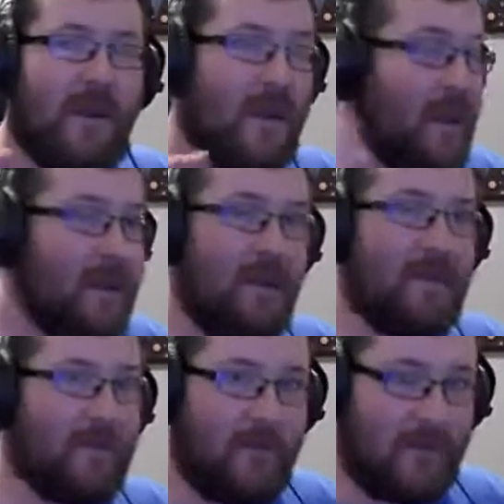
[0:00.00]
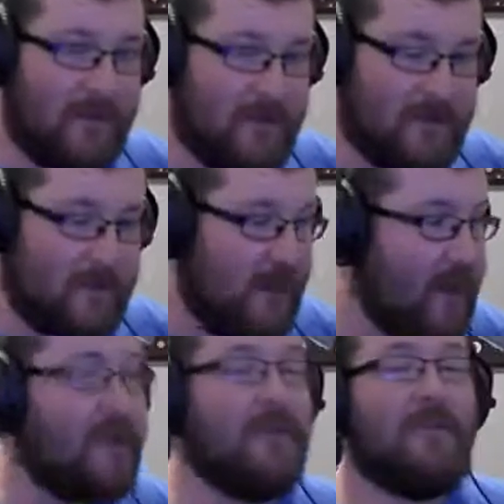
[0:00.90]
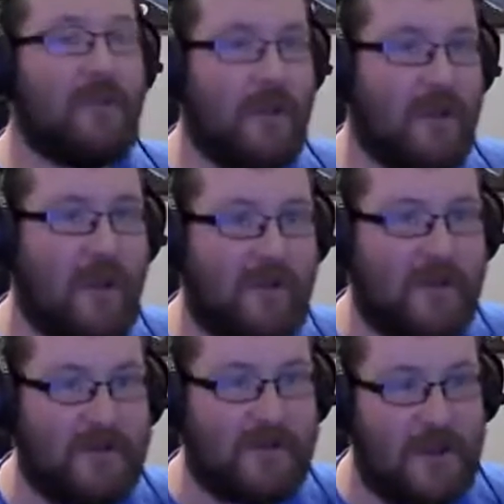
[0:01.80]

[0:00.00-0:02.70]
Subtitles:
any other movie in history, including Avengers